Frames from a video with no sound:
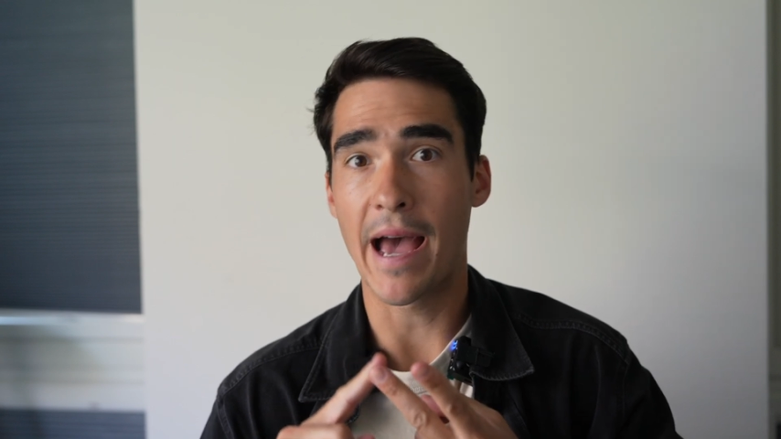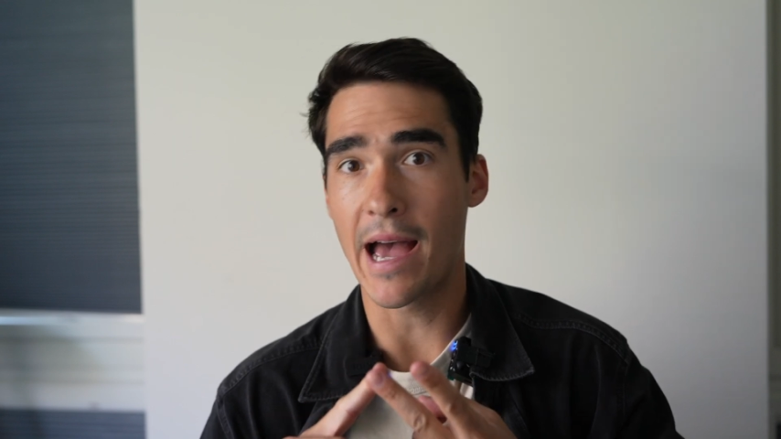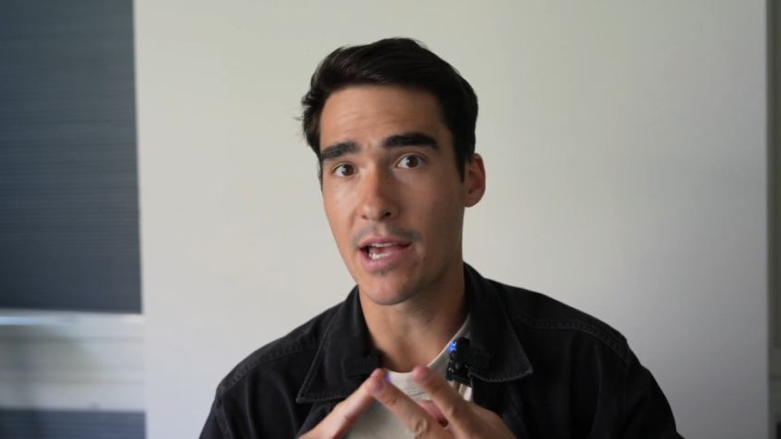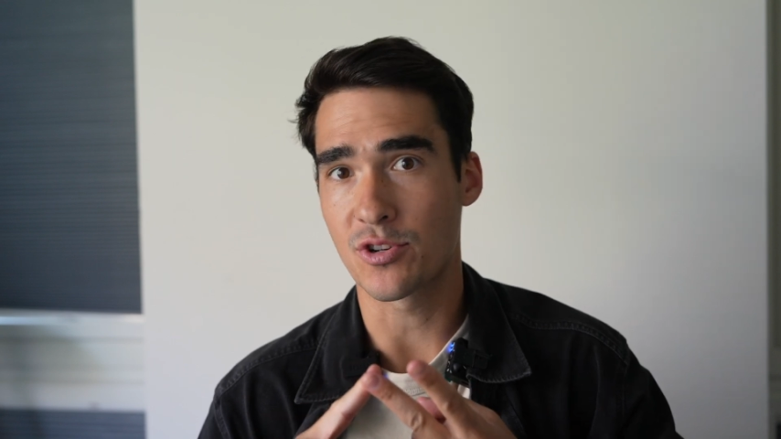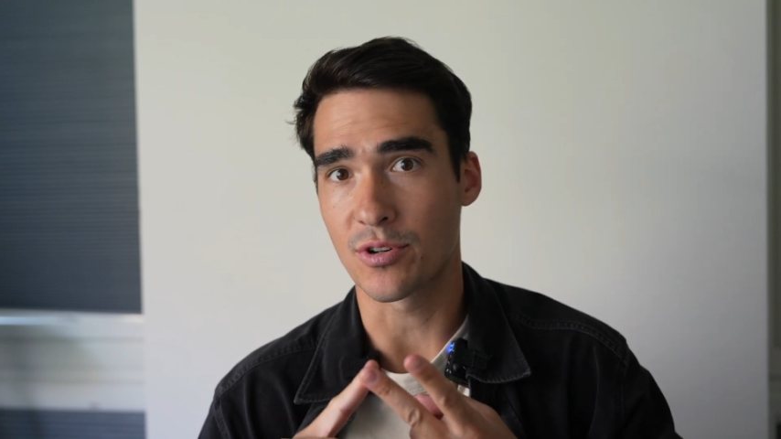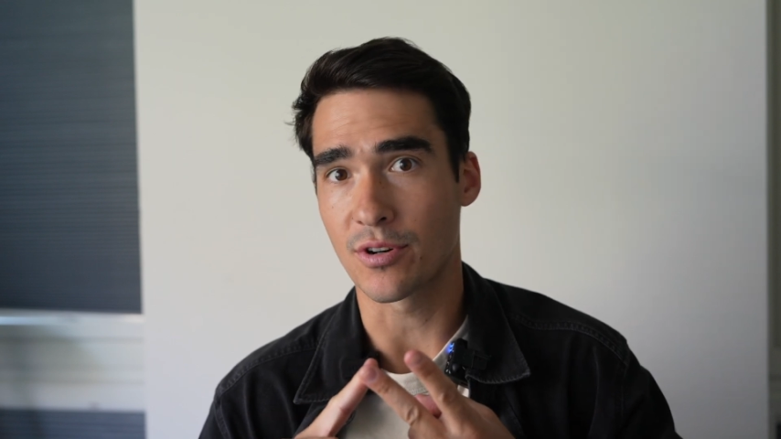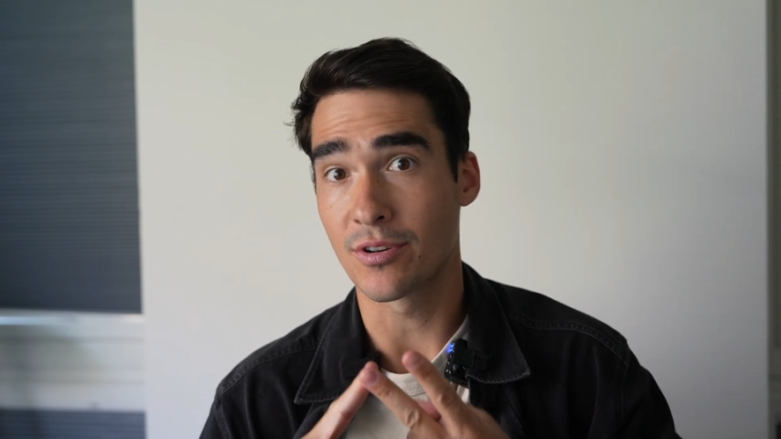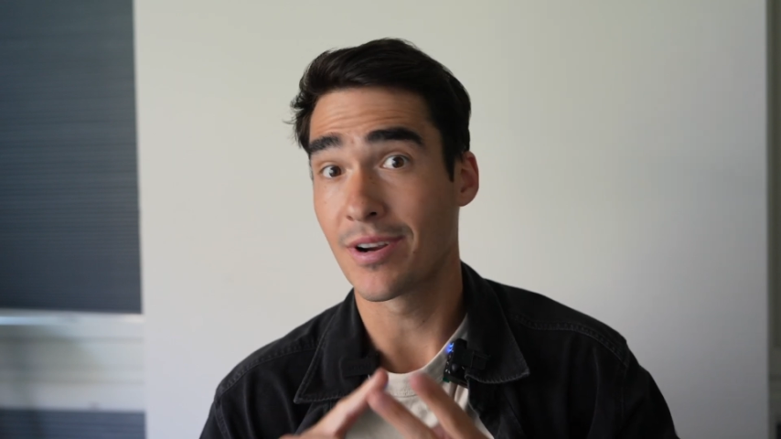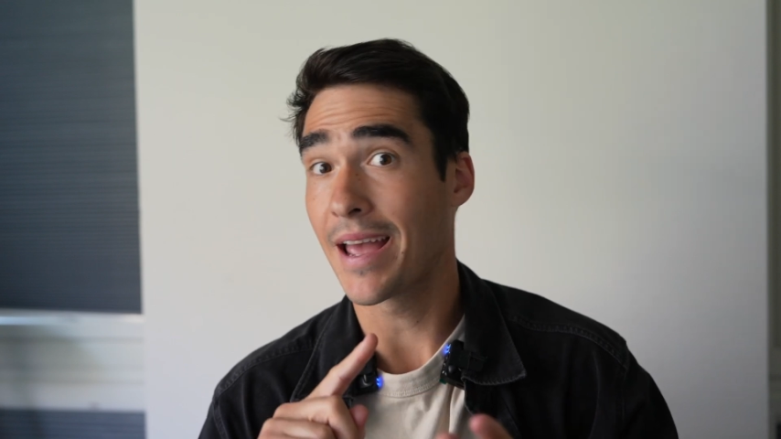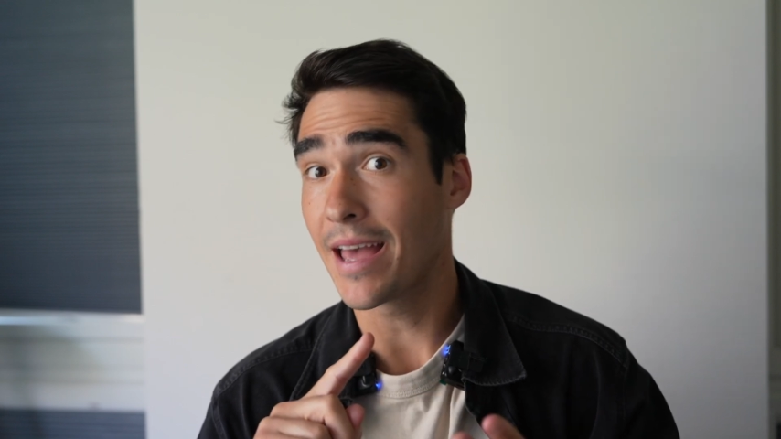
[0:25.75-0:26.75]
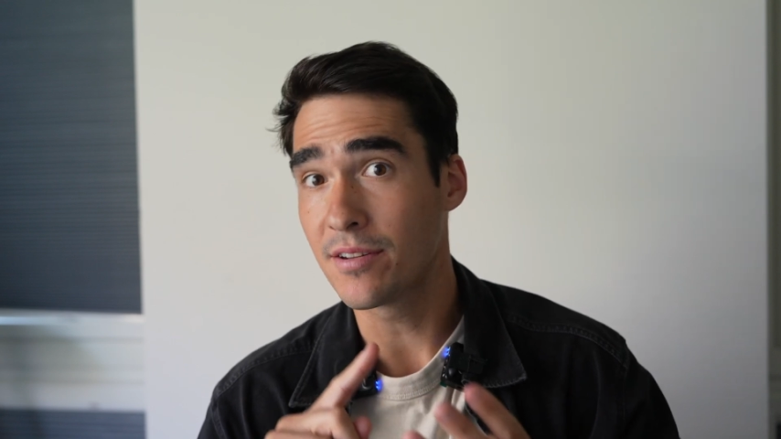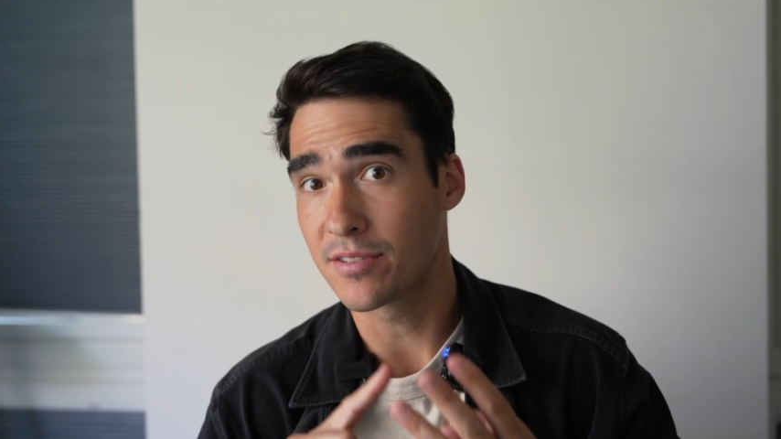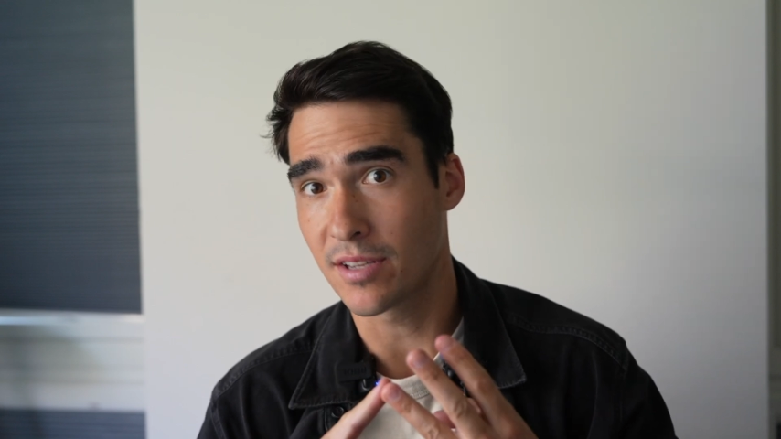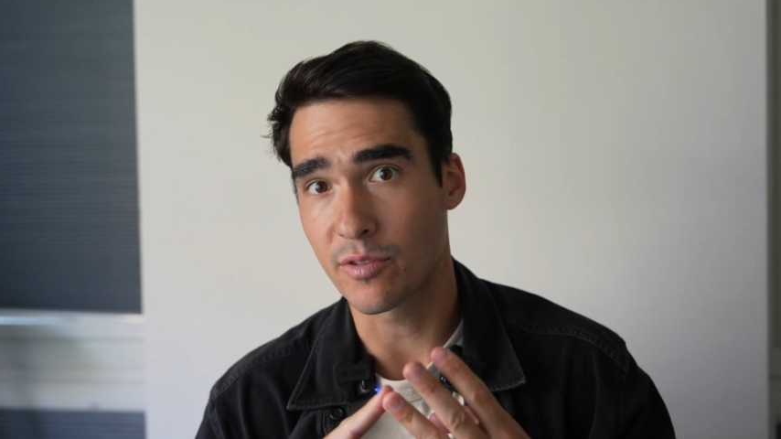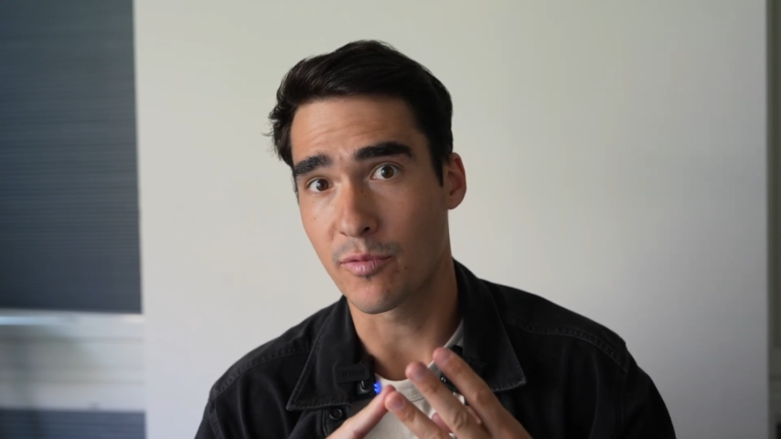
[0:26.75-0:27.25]
Azure, and
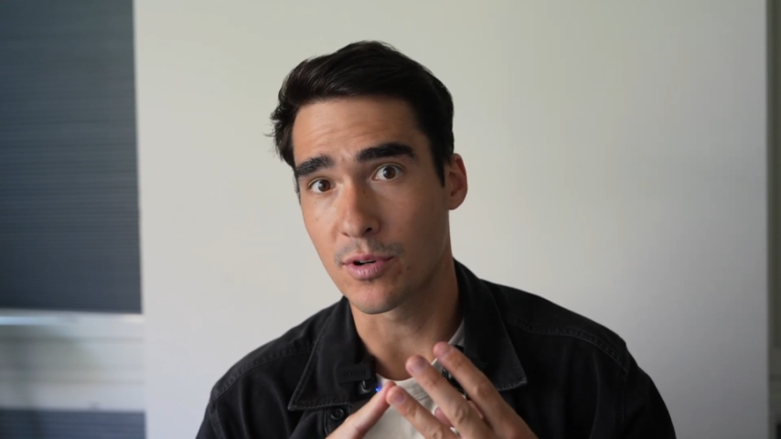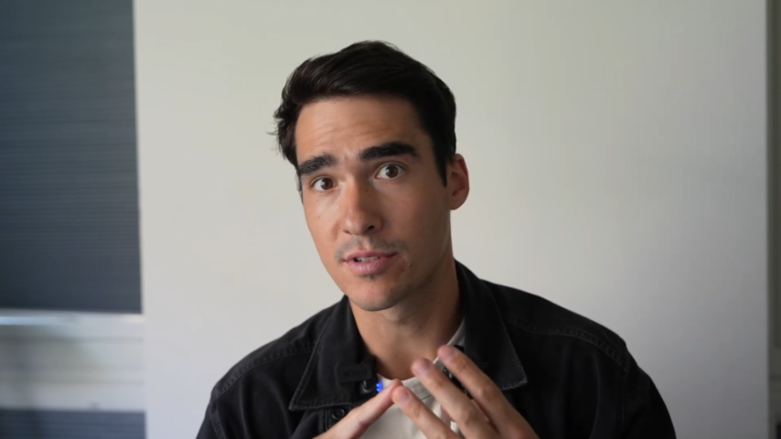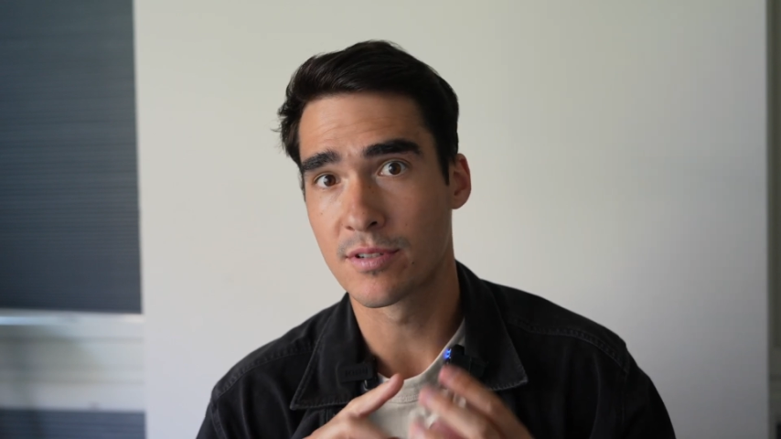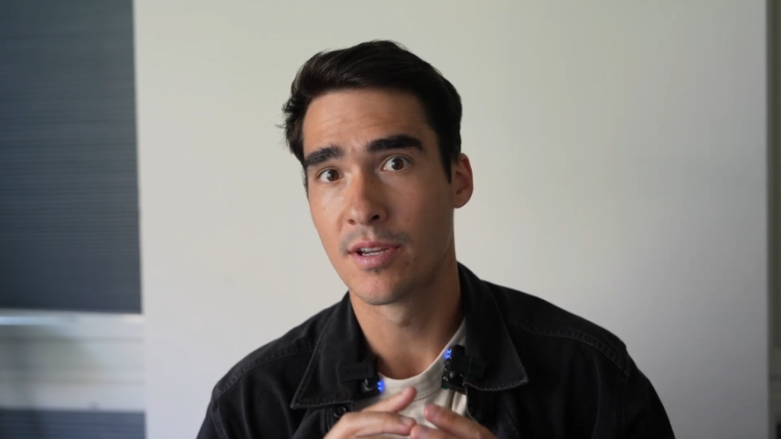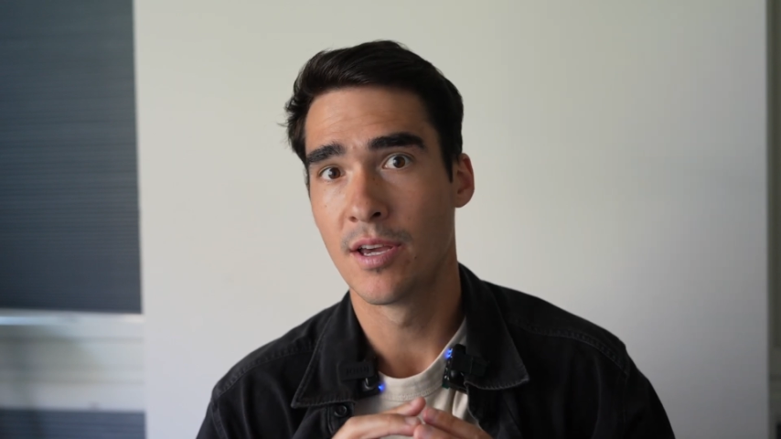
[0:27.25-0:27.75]
Salesforce.